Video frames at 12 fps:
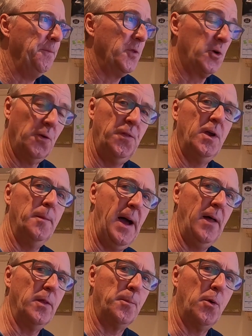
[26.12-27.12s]
The good thing
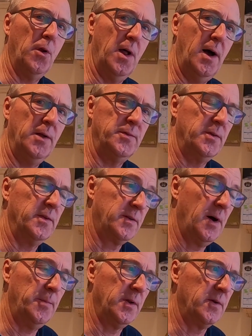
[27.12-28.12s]
about the product, there's a
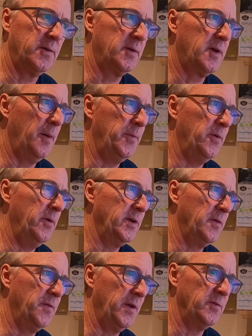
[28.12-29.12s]
couple of really
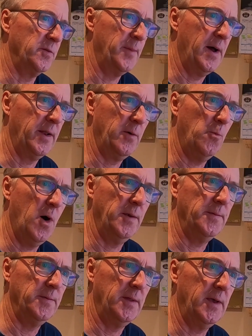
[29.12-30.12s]
good things about it.
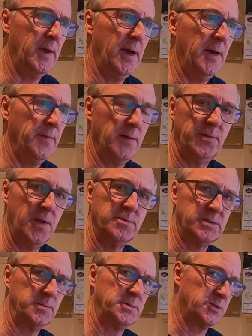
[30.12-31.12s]
One, there's no
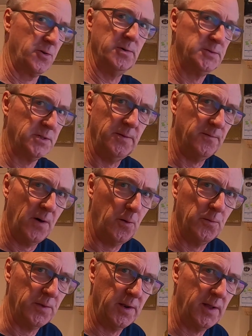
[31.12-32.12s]
subscription
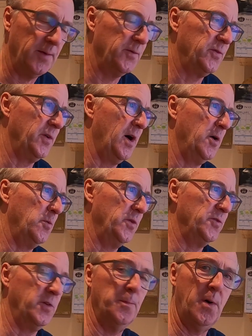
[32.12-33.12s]
involved in it, so
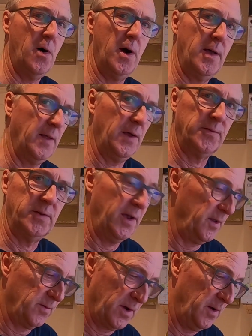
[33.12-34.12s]
once you buy it, that's it.
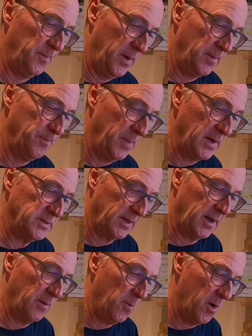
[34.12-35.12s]
It's going to
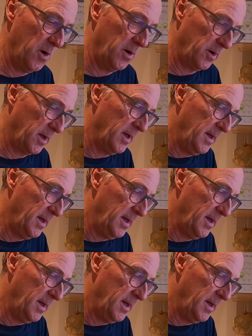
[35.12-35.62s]
basically work.